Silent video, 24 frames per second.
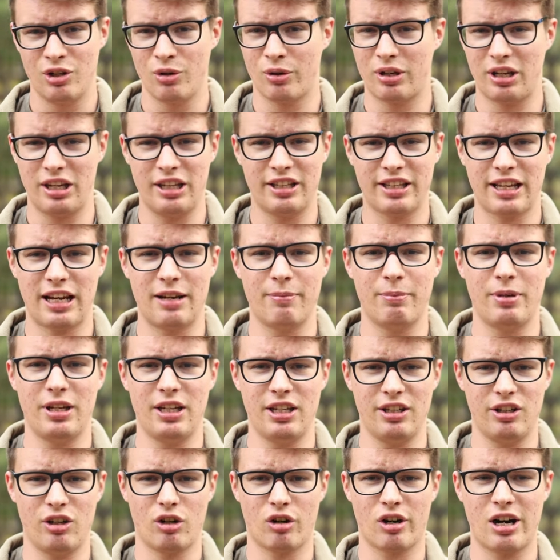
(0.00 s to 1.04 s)
you, it can
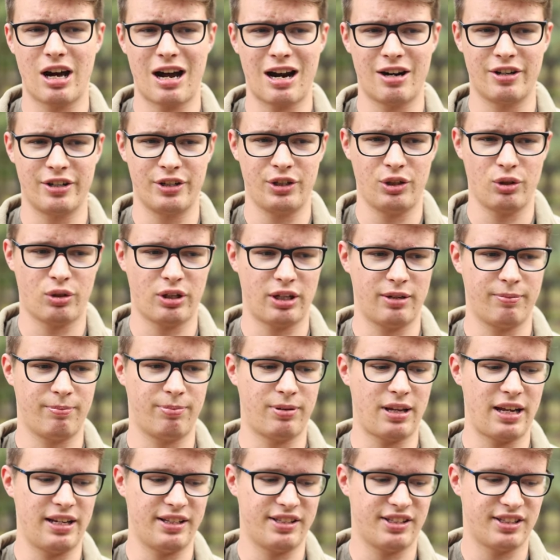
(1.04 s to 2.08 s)
be in your garden, you can
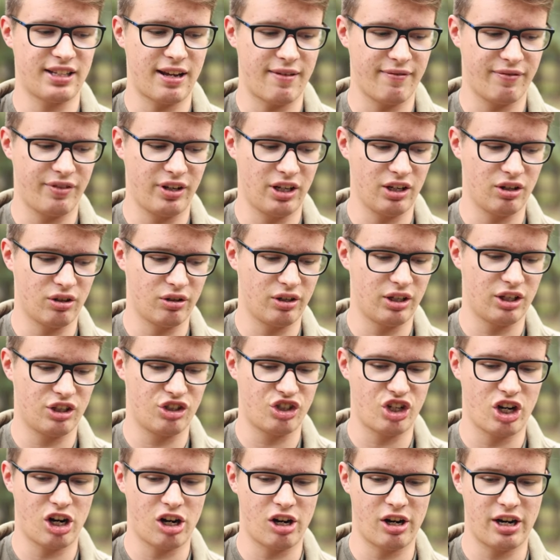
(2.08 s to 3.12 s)
place something on a
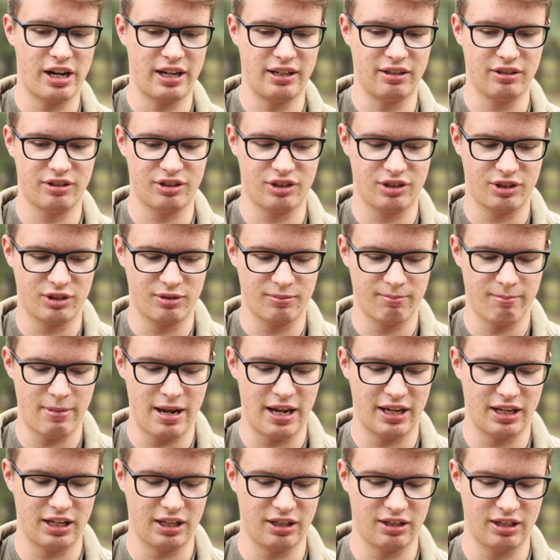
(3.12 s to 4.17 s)
chair and
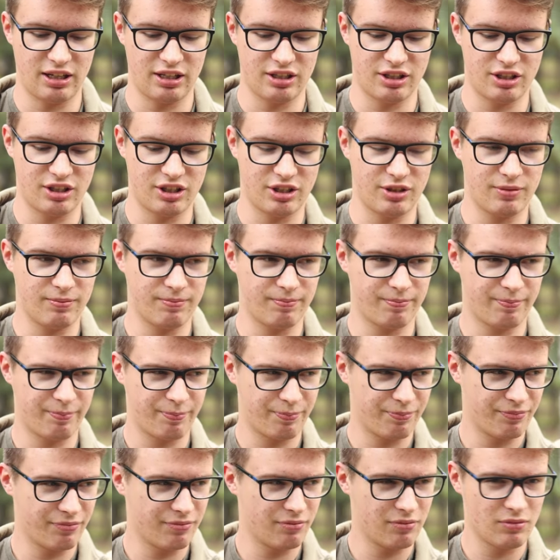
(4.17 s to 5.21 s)
make it as
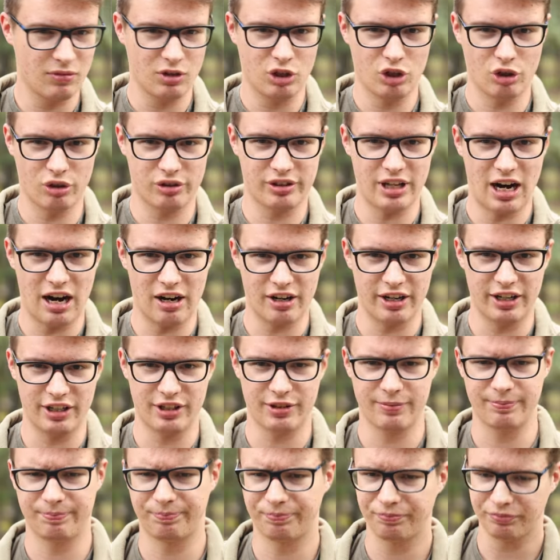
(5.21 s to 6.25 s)
your
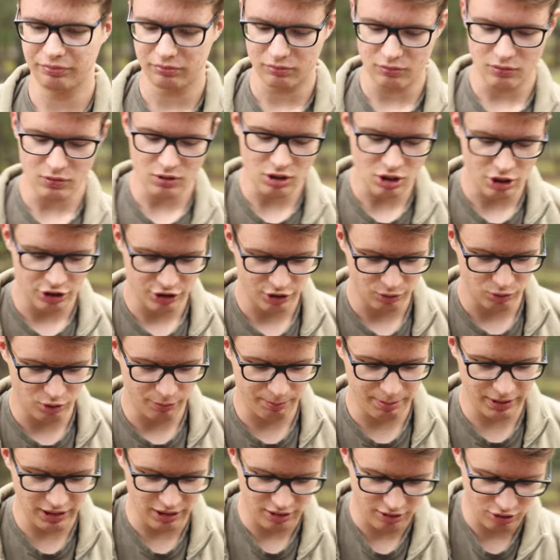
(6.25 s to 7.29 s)
target. So
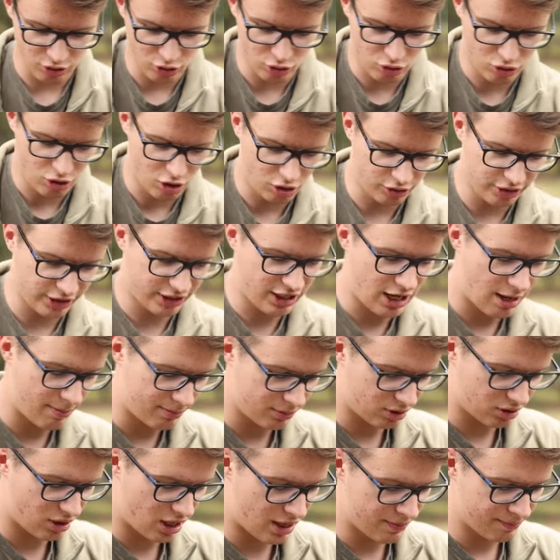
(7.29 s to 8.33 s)
you, you hold the
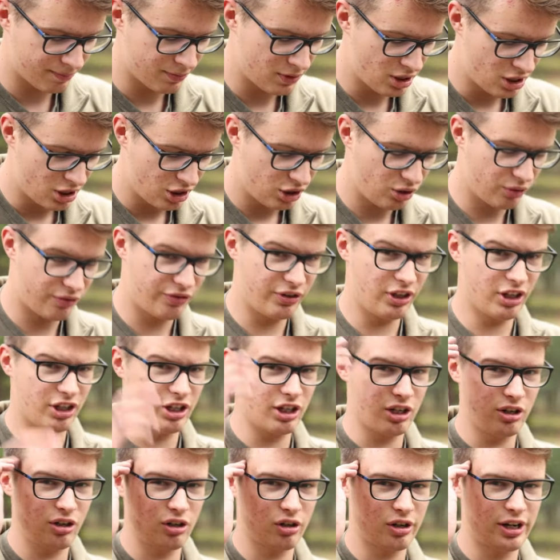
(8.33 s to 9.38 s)
camera, you
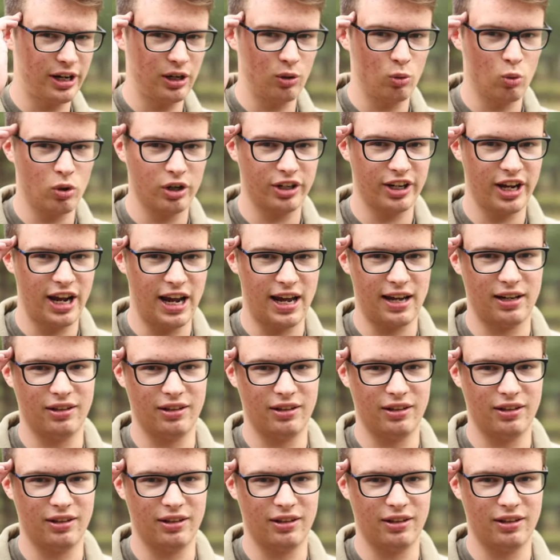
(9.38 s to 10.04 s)
think in your head what